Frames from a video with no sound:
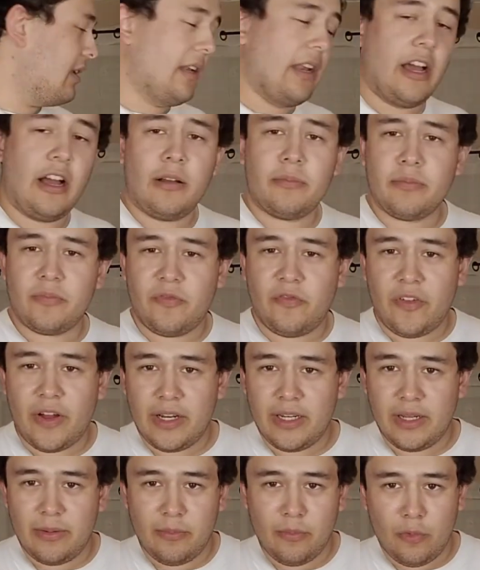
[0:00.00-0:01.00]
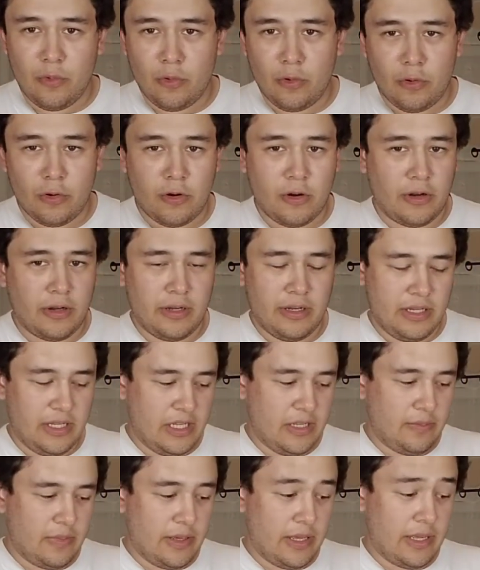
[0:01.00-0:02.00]
Now I'm finding more on
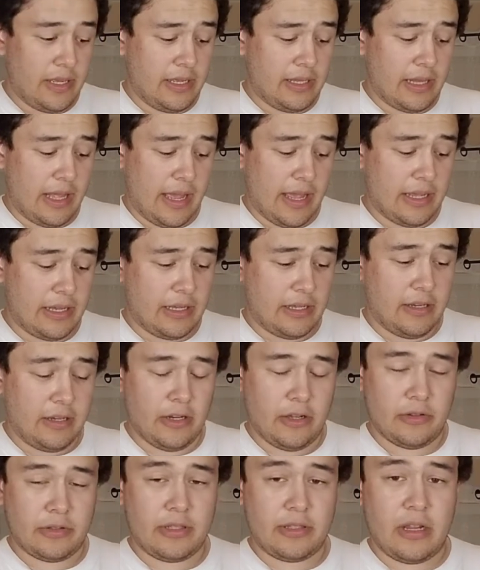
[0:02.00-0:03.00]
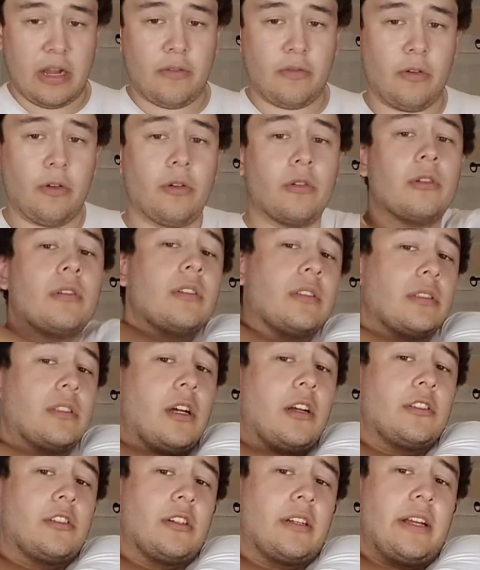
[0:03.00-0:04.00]
eBay, like, you know, several
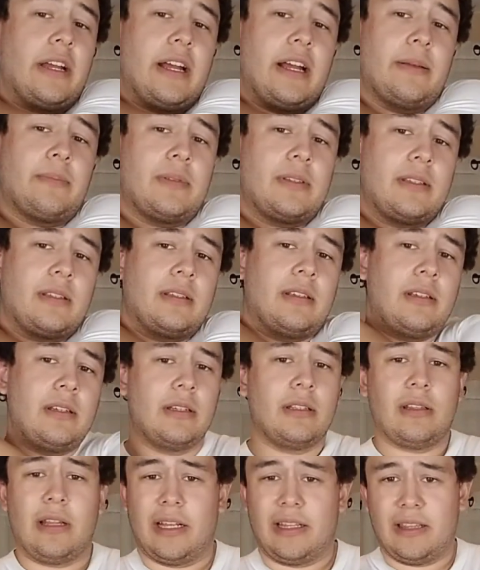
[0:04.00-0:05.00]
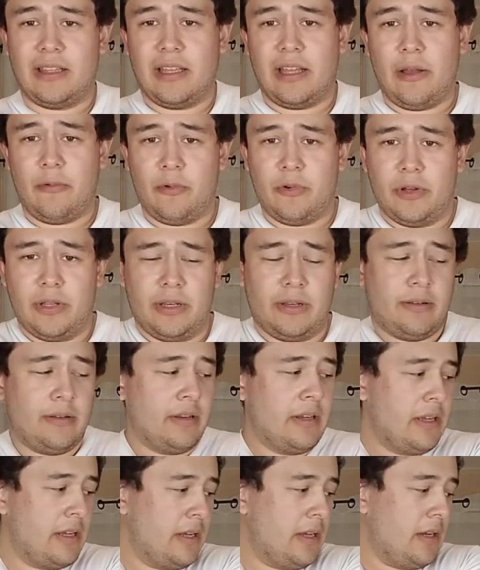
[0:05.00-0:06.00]
Dodger caps, like that one,
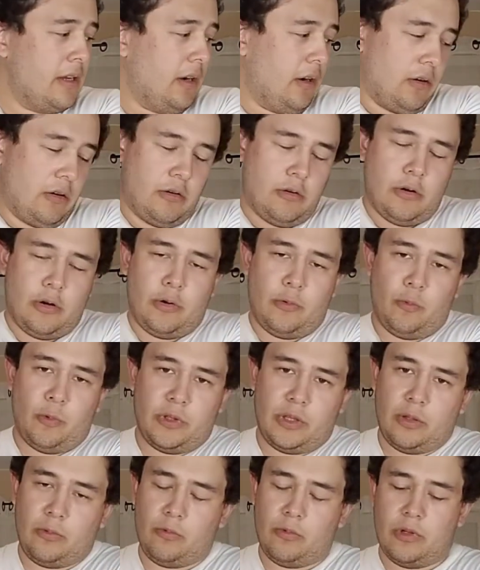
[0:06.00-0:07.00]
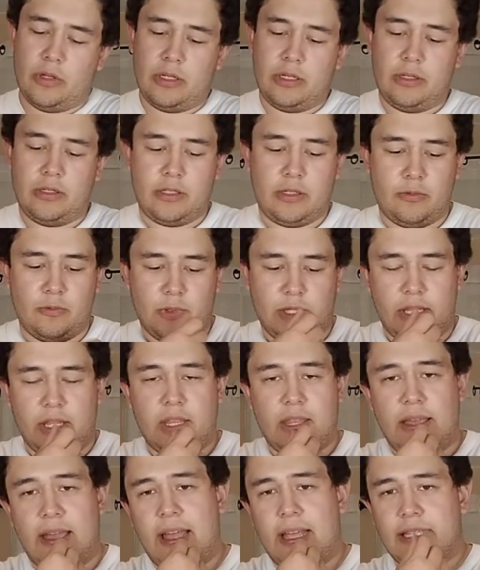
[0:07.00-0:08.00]
or with the ones
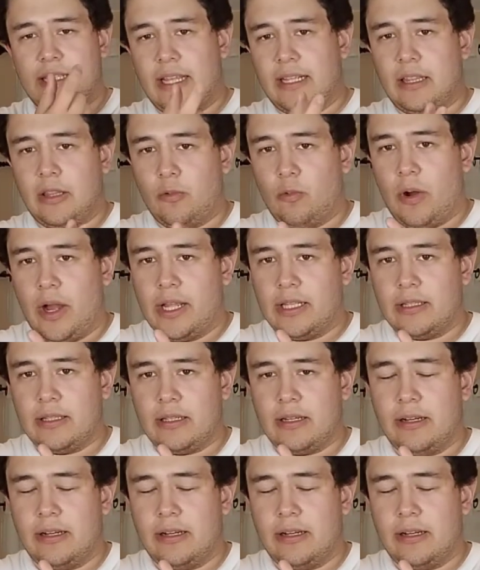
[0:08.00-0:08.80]
that has like the white